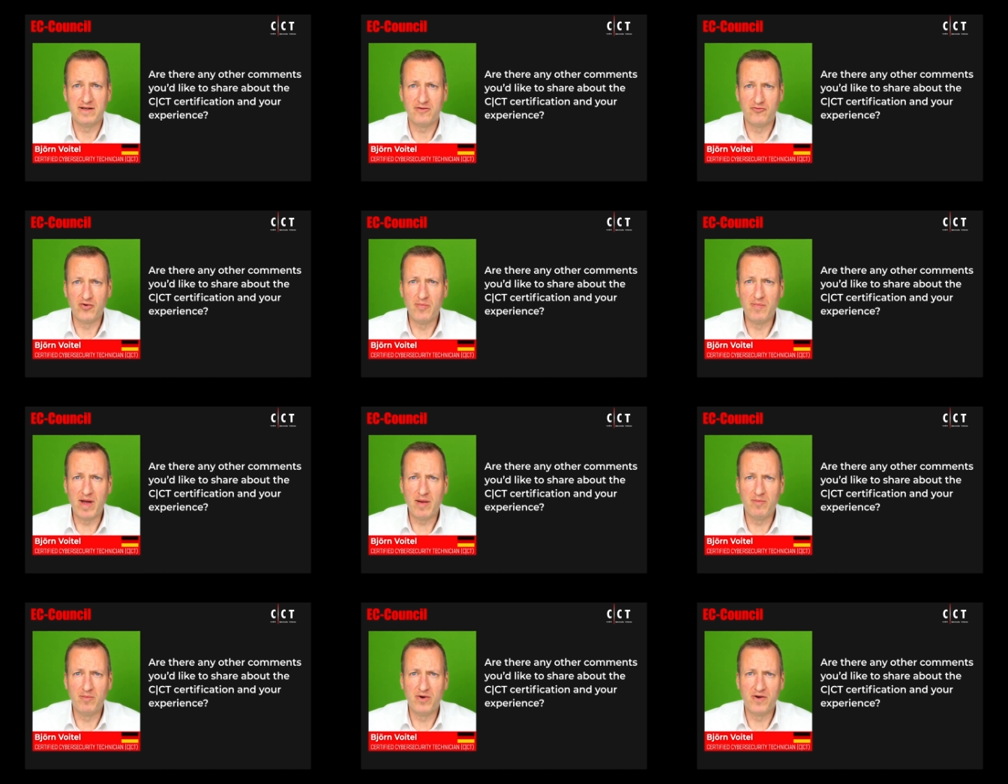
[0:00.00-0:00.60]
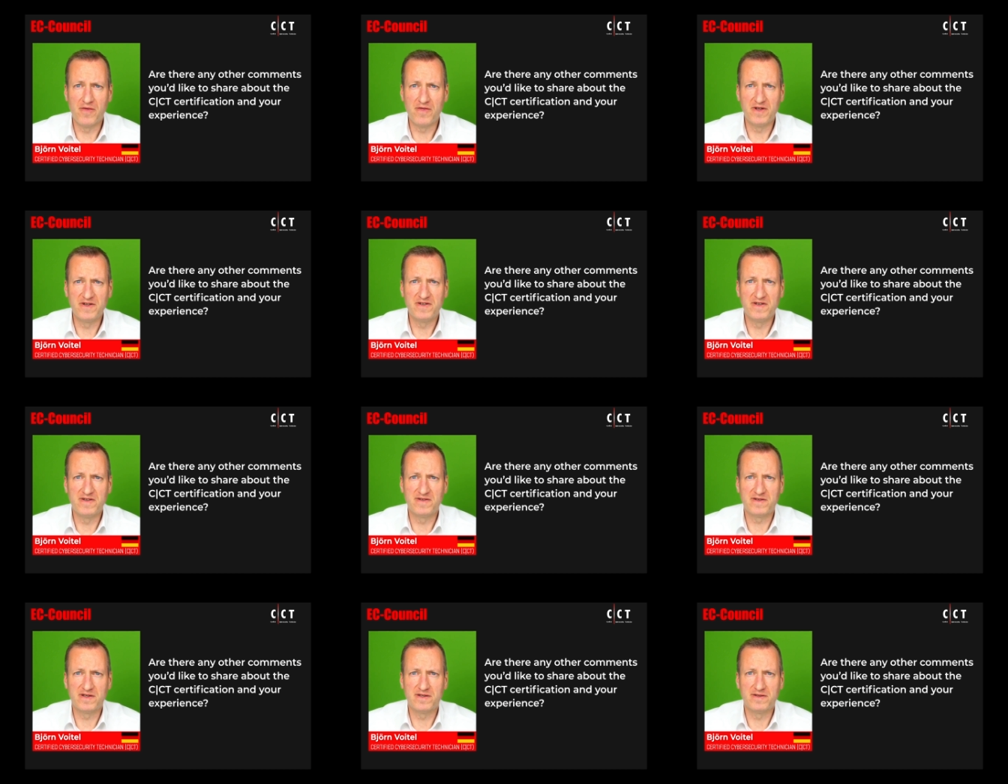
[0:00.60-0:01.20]
Remember, this
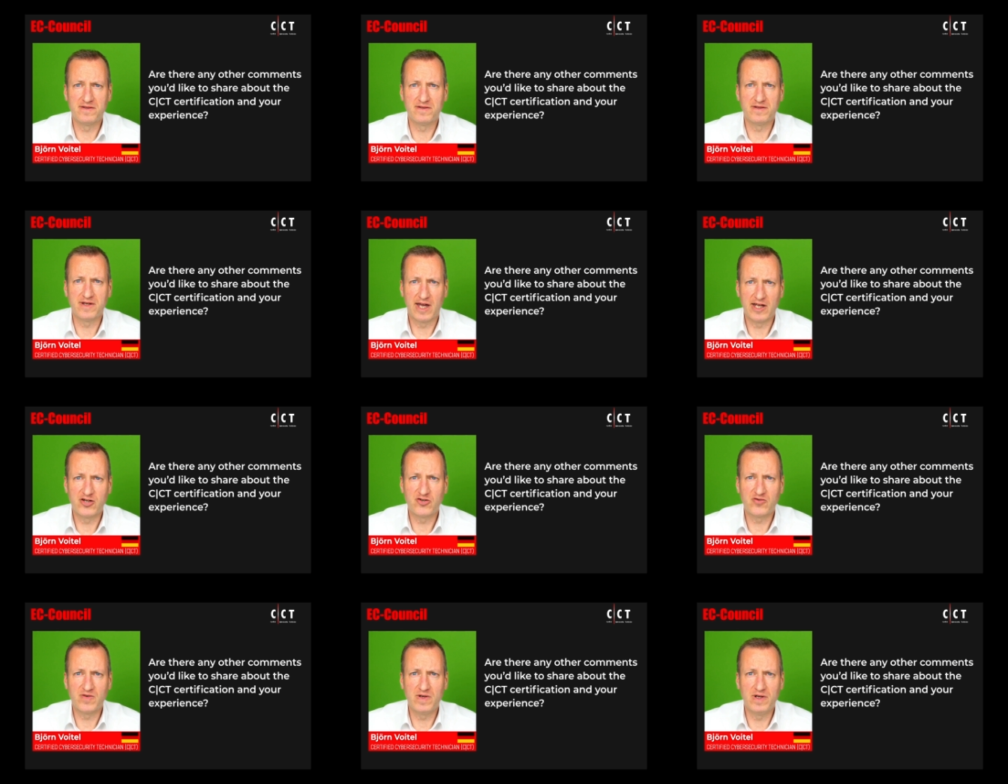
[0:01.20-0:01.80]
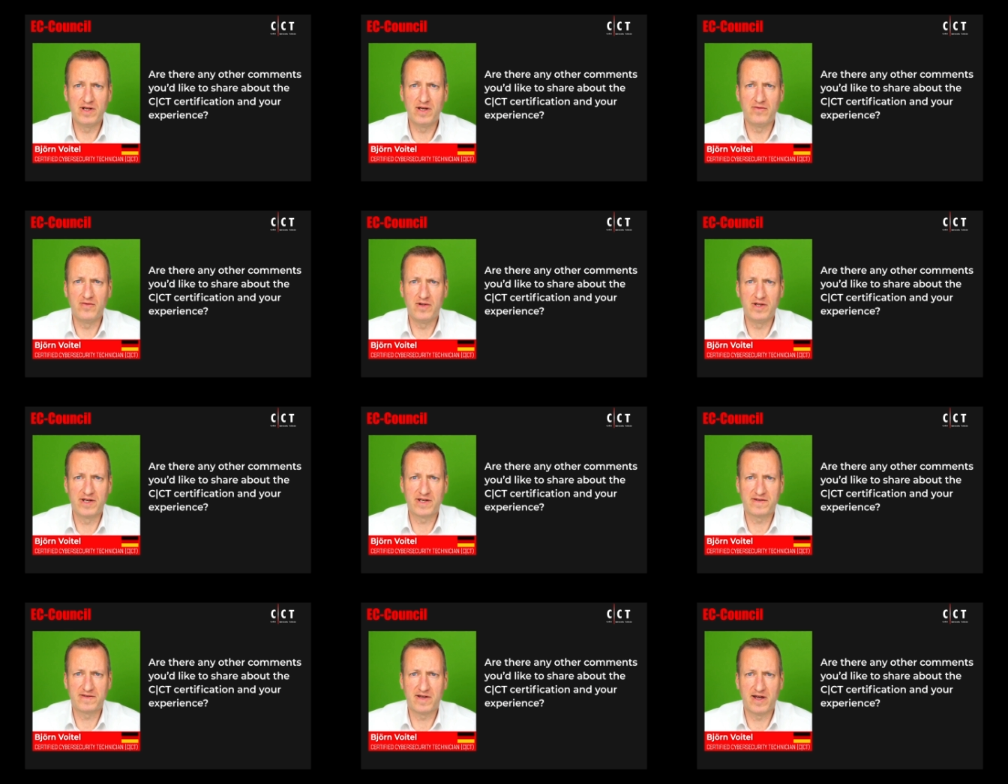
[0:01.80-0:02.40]
is an entry
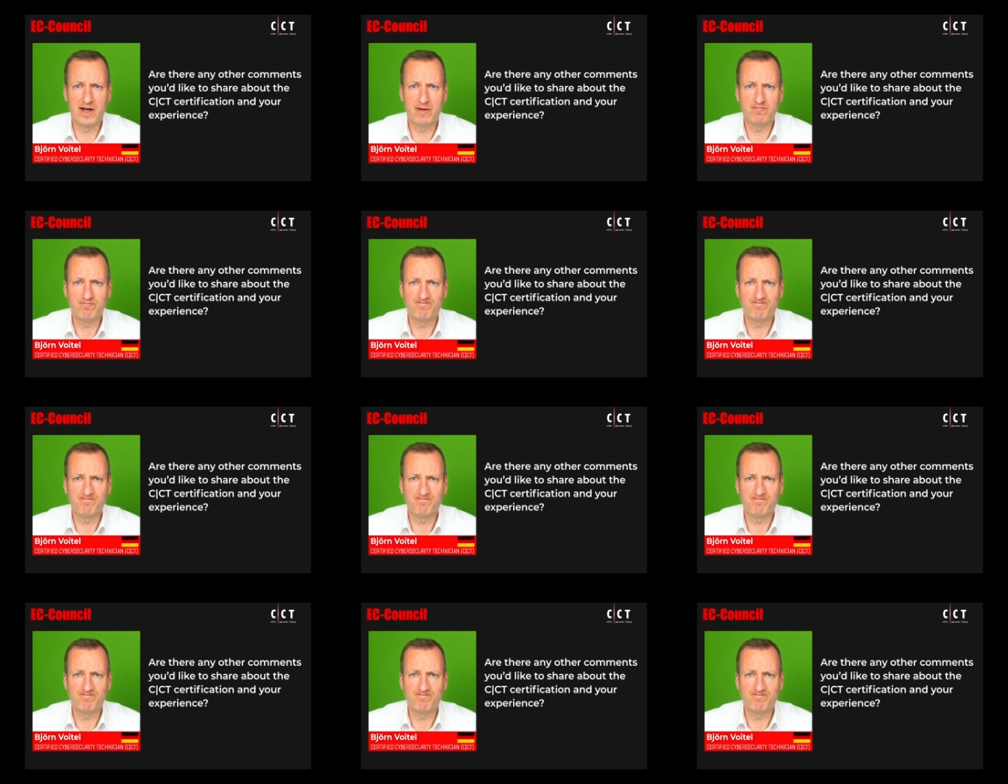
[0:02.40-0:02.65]
level exam.